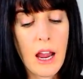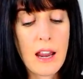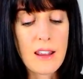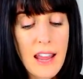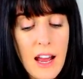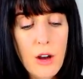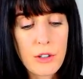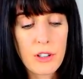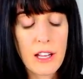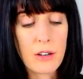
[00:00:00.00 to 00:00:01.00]
And now
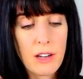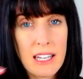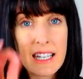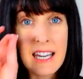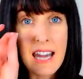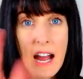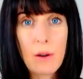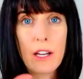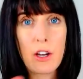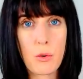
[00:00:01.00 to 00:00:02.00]
you're like, okay, now
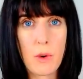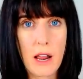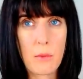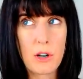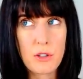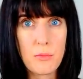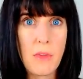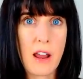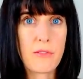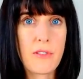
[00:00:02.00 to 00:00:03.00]
I know what I want to
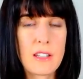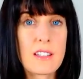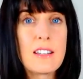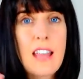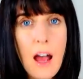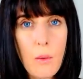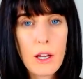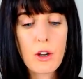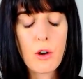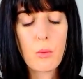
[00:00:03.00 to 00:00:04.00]
manifest. Now
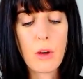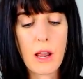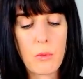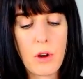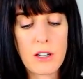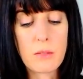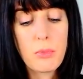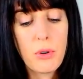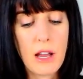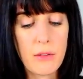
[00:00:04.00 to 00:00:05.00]
I know what I want to
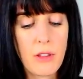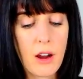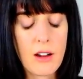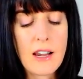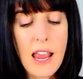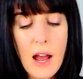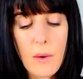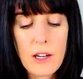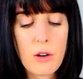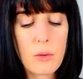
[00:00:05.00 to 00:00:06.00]
put out there. Now
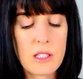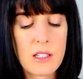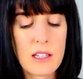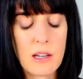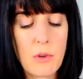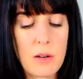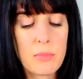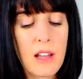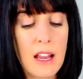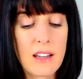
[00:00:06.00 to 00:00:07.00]
I know what seeds I want
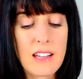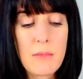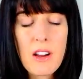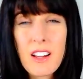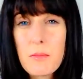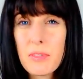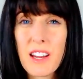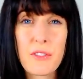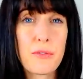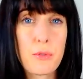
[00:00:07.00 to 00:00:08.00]
to plant because I'm not going to
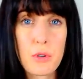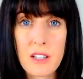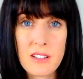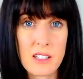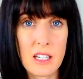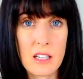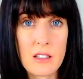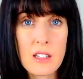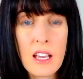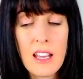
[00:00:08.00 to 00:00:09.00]
plant 40
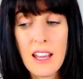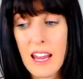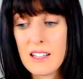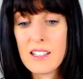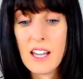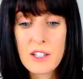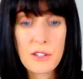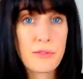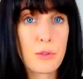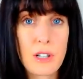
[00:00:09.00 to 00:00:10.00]
seeds and 10
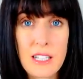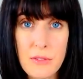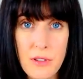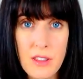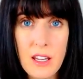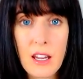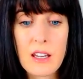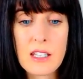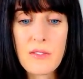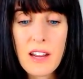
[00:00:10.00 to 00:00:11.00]
to 40 different
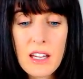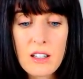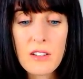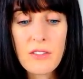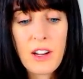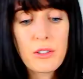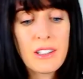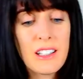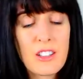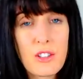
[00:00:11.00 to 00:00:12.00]
things if I can if I only
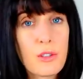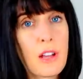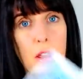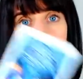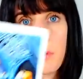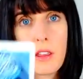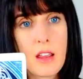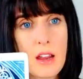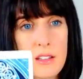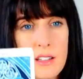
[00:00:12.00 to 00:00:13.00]
need to do like 3
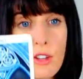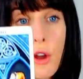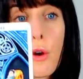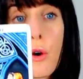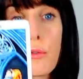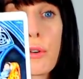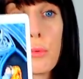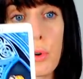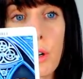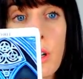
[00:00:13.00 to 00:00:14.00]
things. Let's not
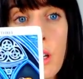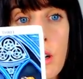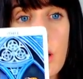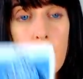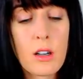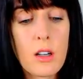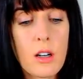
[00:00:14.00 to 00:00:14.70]
overwork here.